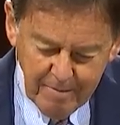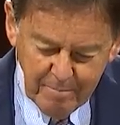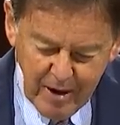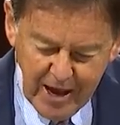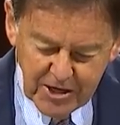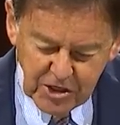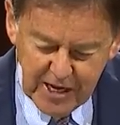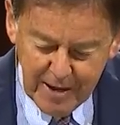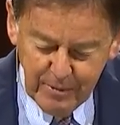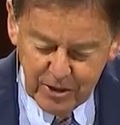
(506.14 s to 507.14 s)
by
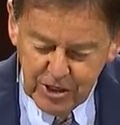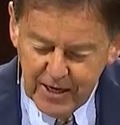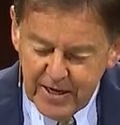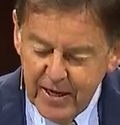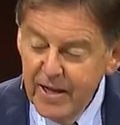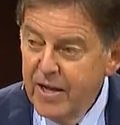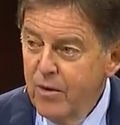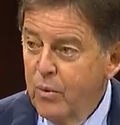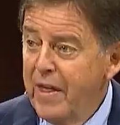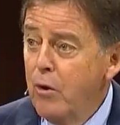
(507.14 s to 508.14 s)
establishing,
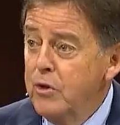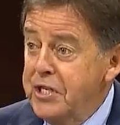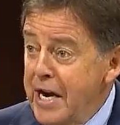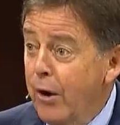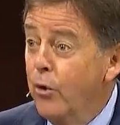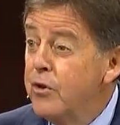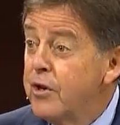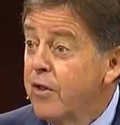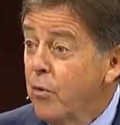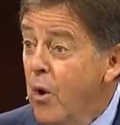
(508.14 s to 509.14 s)
without
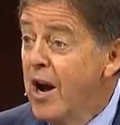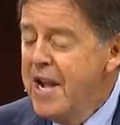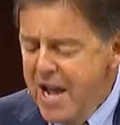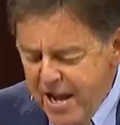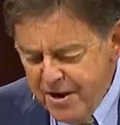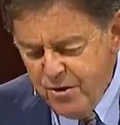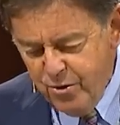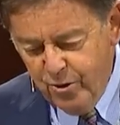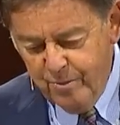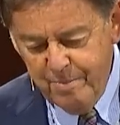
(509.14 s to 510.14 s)
doubt, the one in
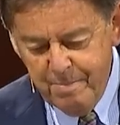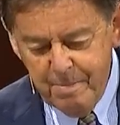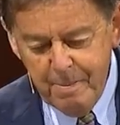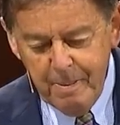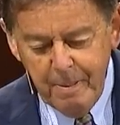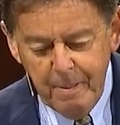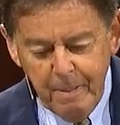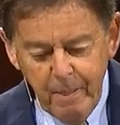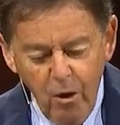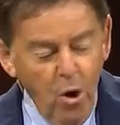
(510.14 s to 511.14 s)
whom
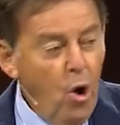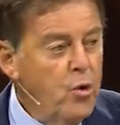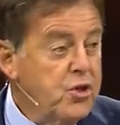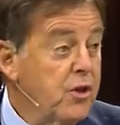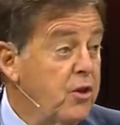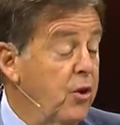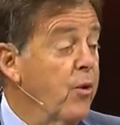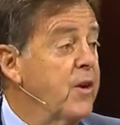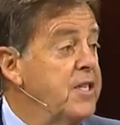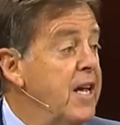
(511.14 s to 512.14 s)
all
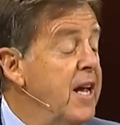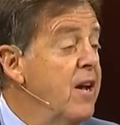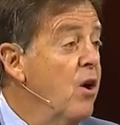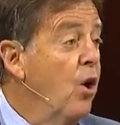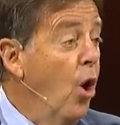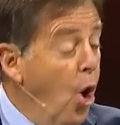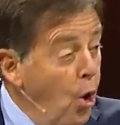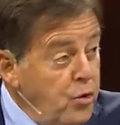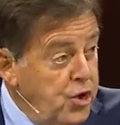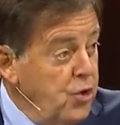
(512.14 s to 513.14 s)
security,
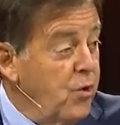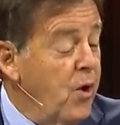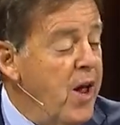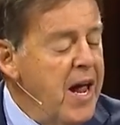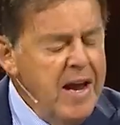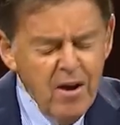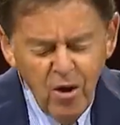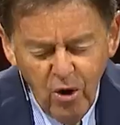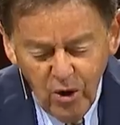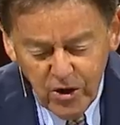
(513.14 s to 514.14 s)
all joy,
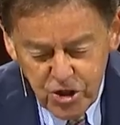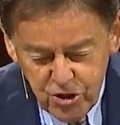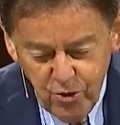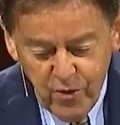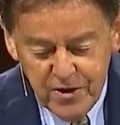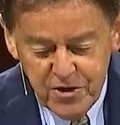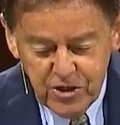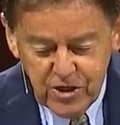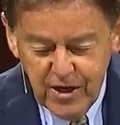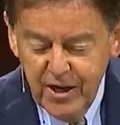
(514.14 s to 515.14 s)
all
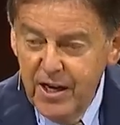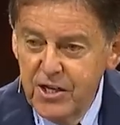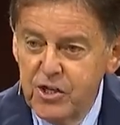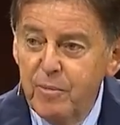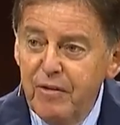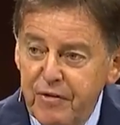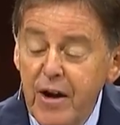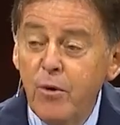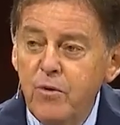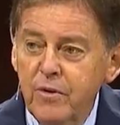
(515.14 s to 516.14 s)
assurance is to be
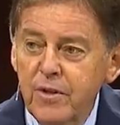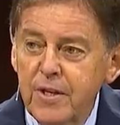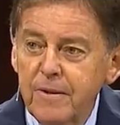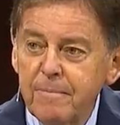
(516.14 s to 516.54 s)
found.